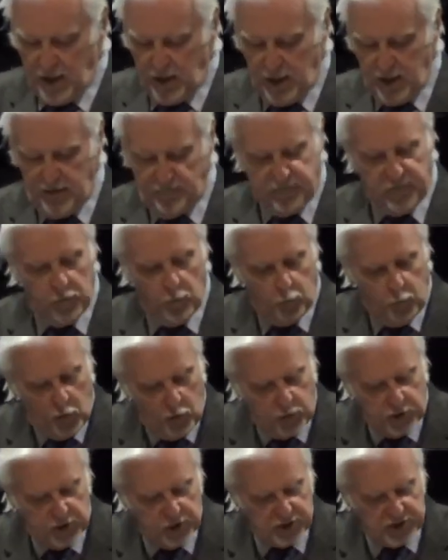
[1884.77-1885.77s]
If you
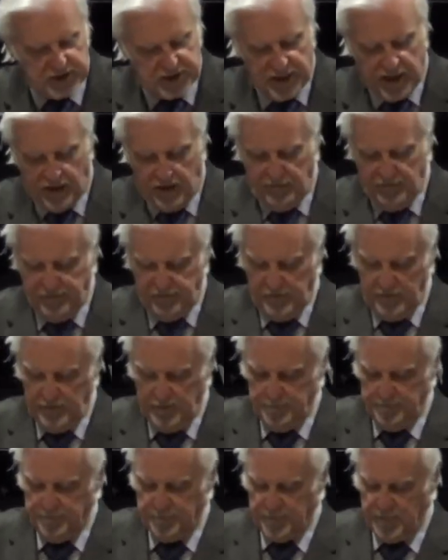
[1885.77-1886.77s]
wound yourself,
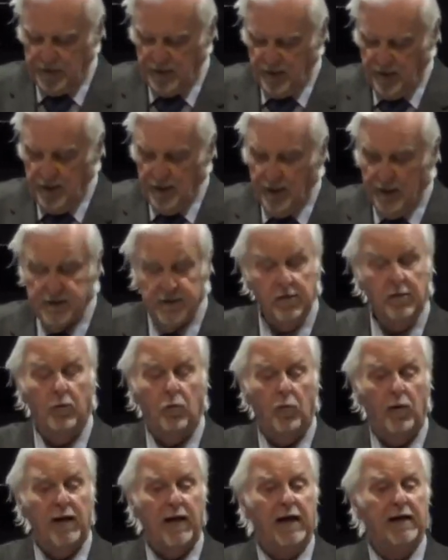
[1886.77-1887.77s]
you know
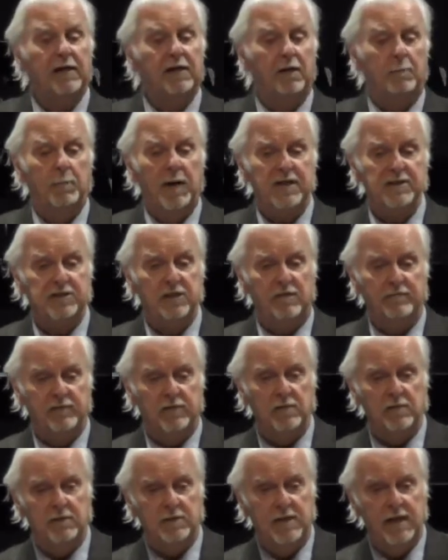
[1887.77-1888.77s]
what? I cut myself
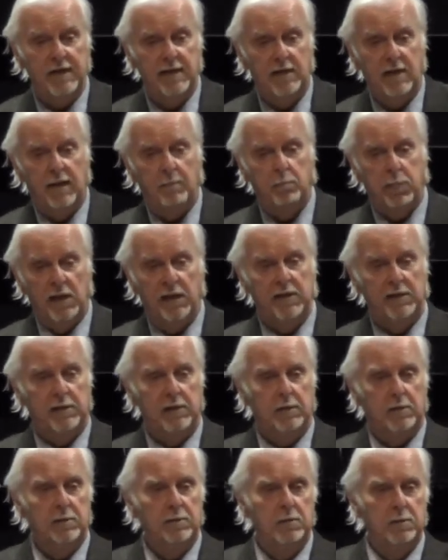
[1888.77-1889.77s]
the other day and I bled.
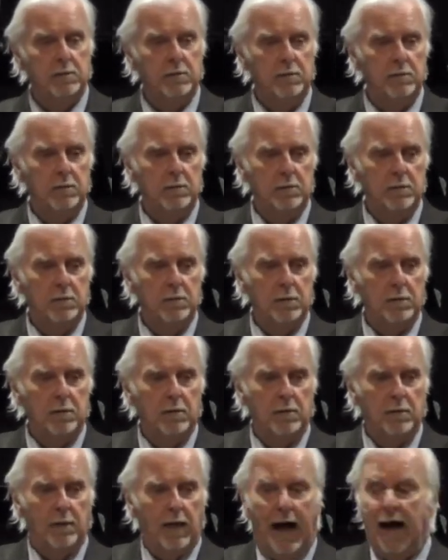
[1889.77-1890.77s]

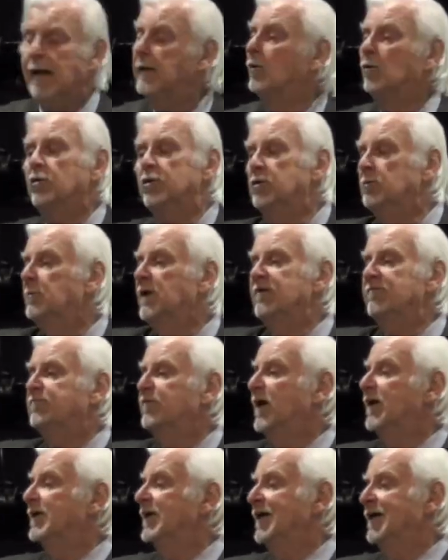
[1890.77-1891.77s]
I know you may
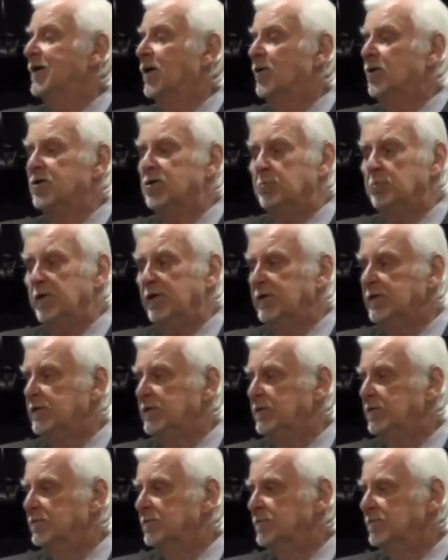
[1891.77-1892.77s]
find that hard to
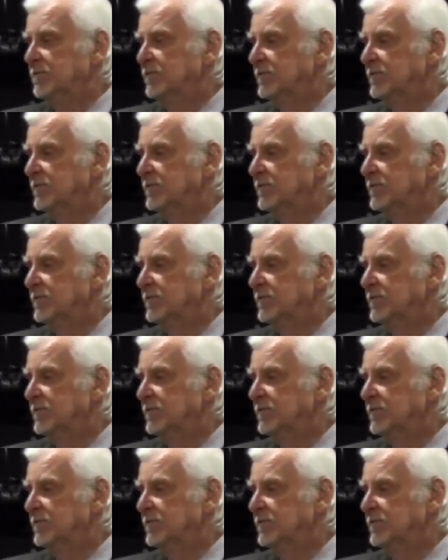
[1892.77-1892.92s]
believe.